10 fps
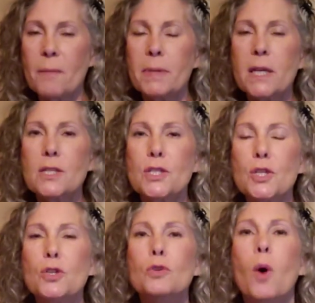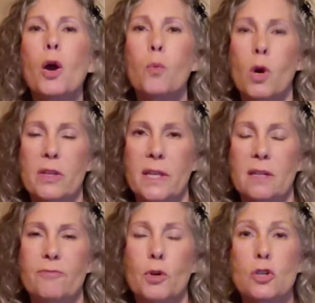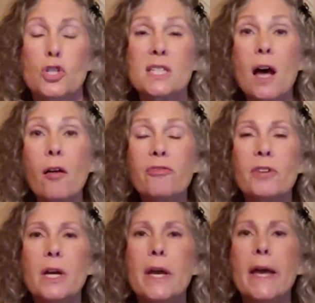because you are worth it for yourself